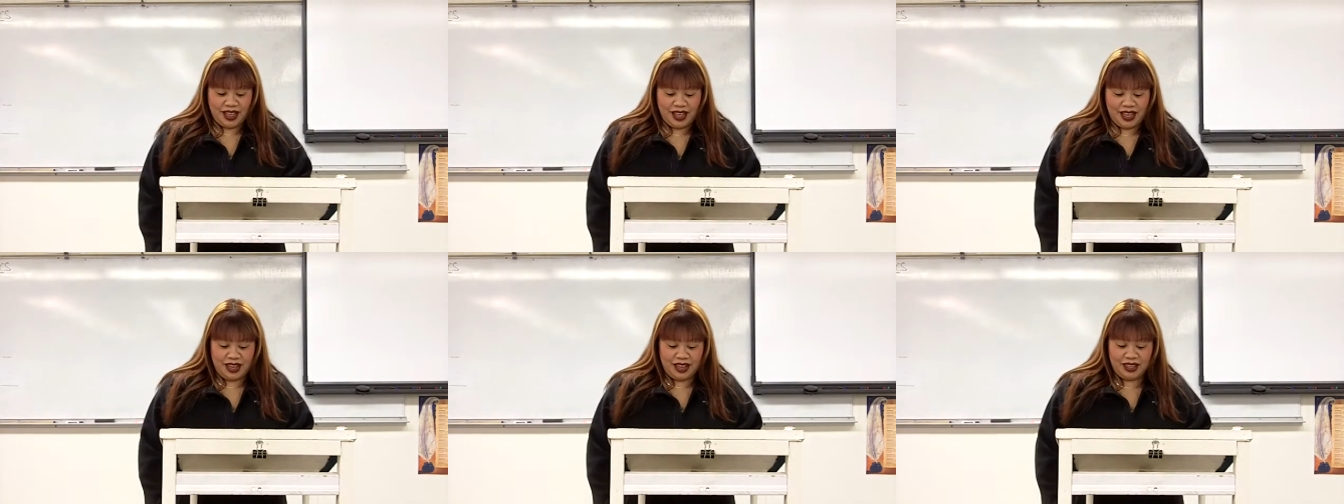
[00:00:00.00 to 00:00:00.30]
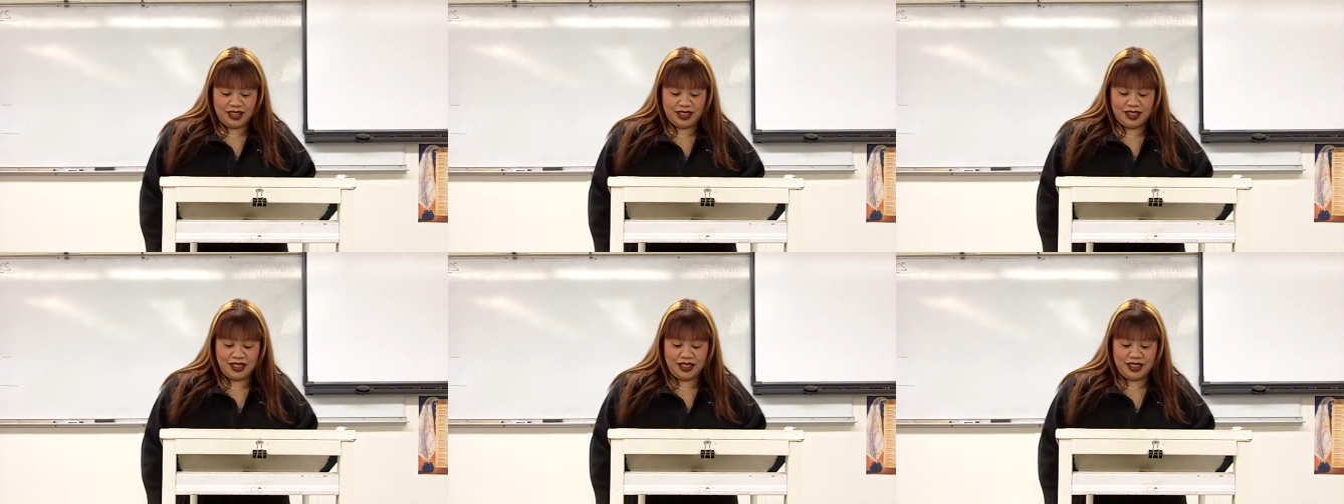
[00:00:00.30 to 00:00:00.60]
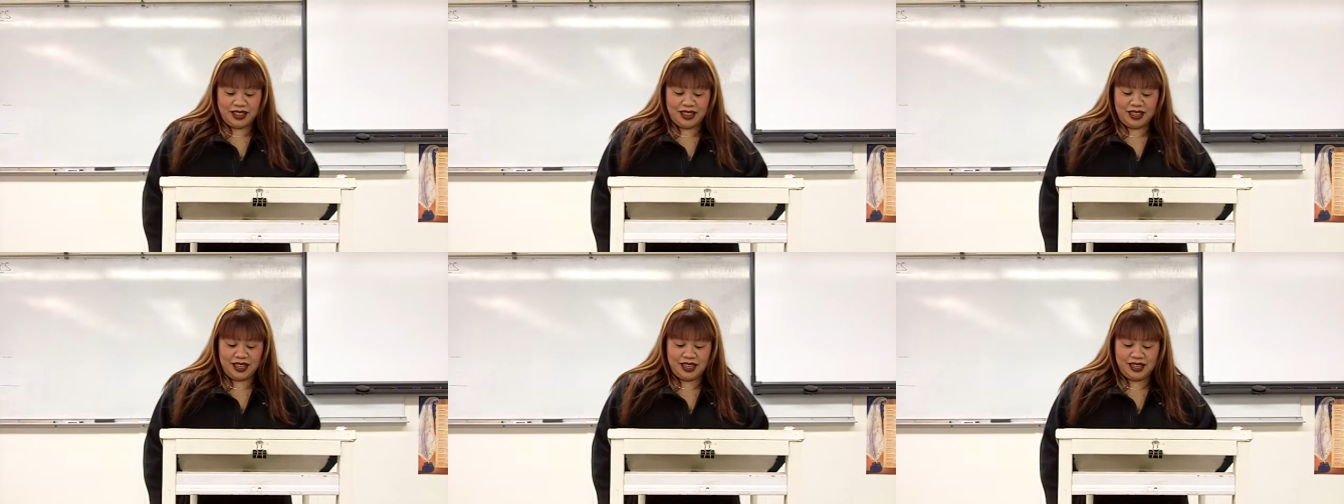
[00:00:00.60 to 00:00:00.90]
And
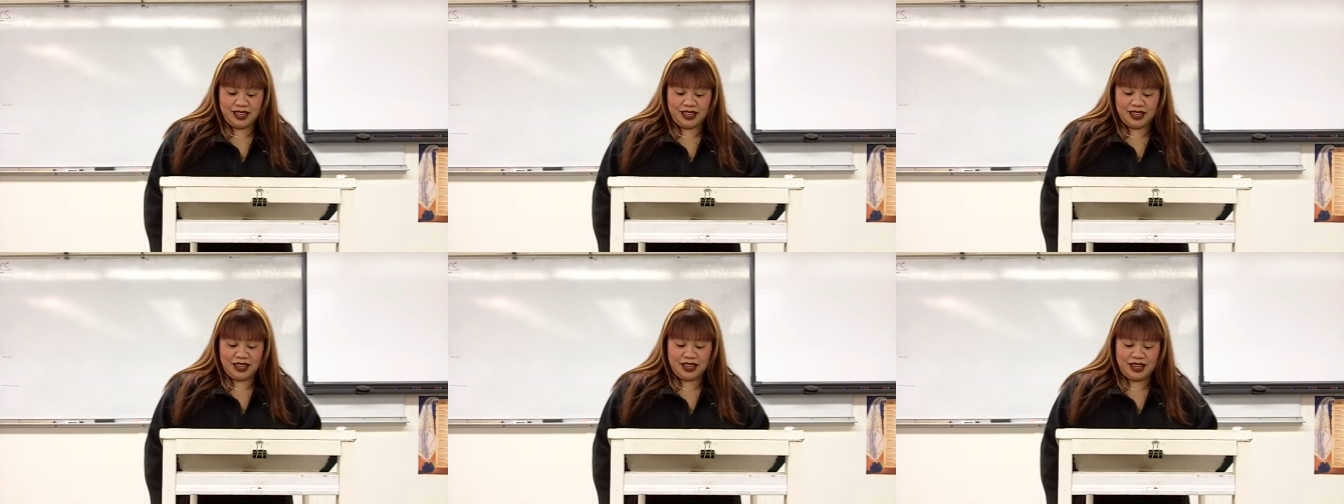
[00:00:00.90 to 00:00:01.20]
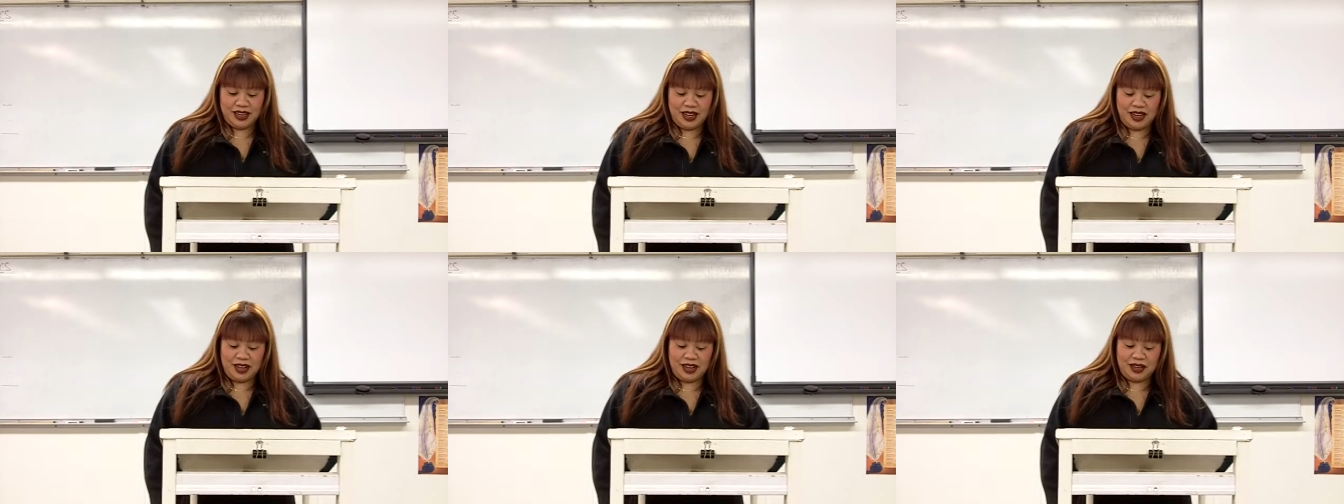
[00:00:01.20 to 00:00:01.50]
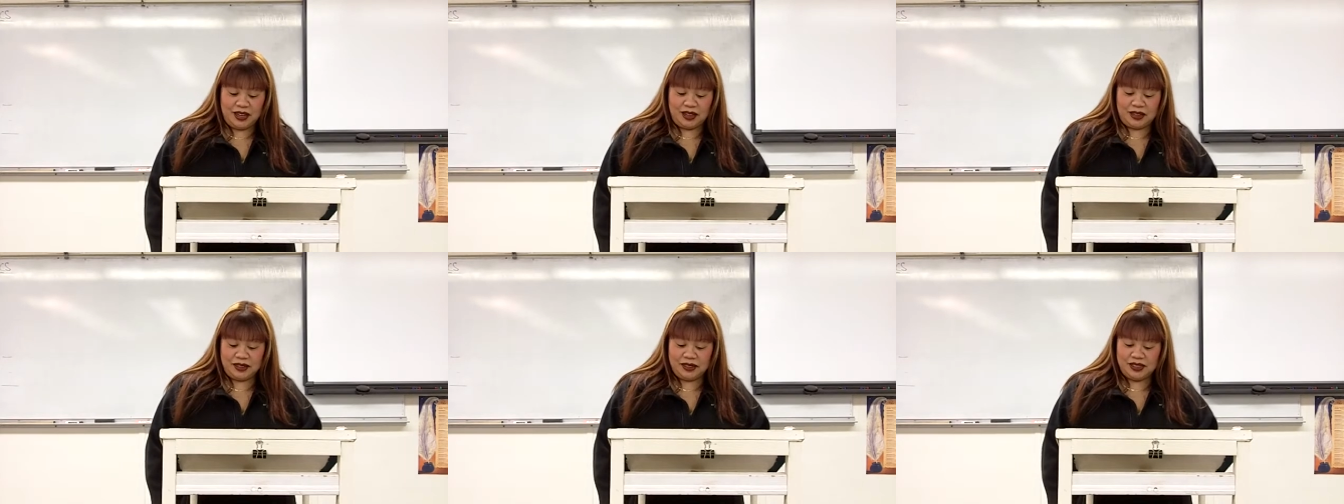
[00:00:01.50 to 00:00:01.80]
then
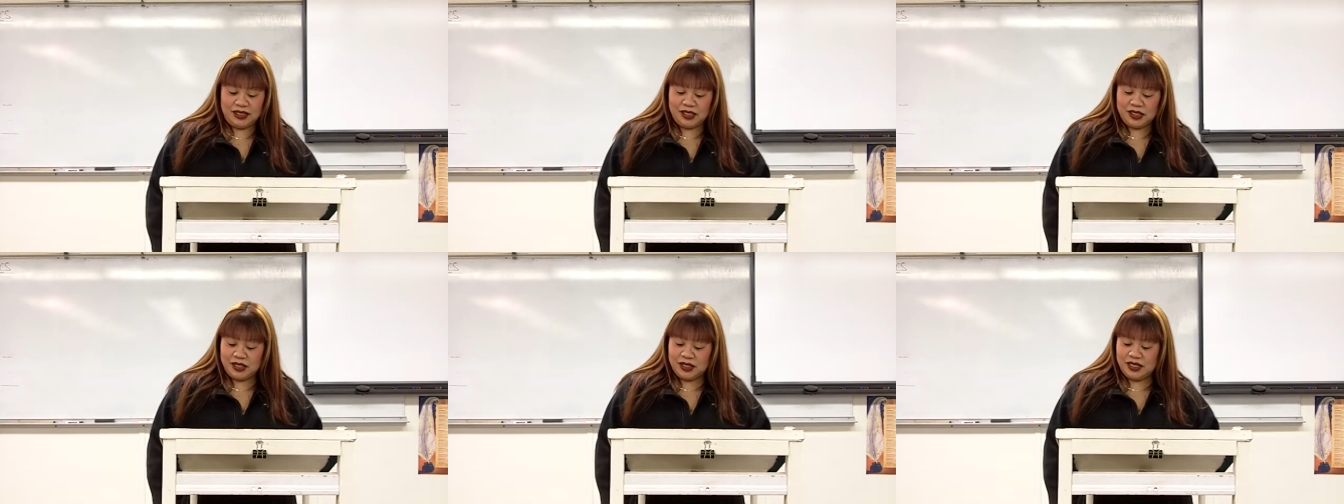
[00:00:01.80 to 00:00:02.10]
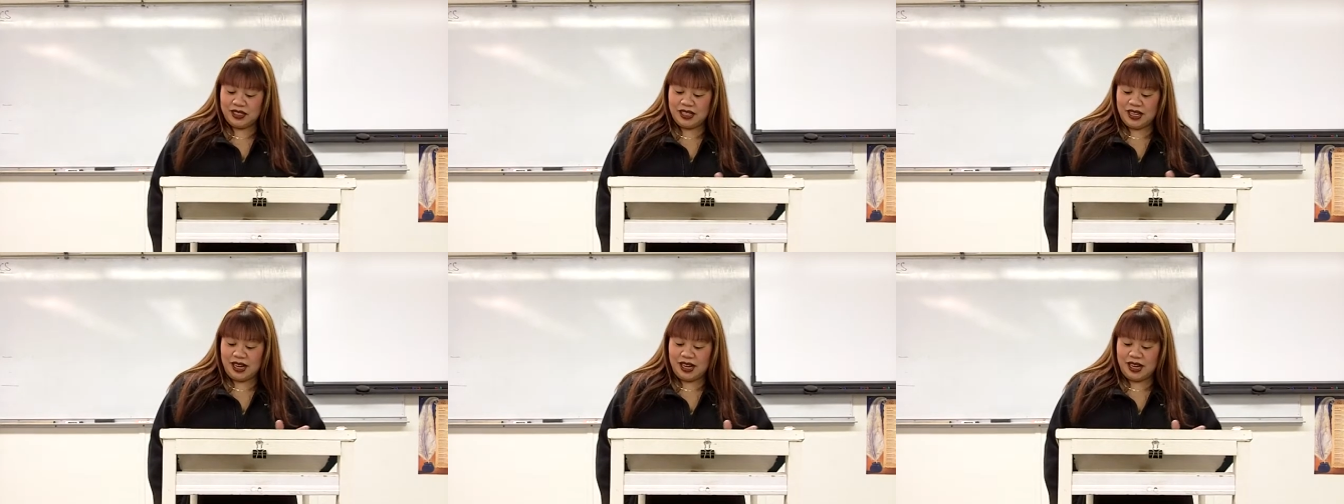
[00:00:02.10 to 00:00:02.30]
uh, it's good to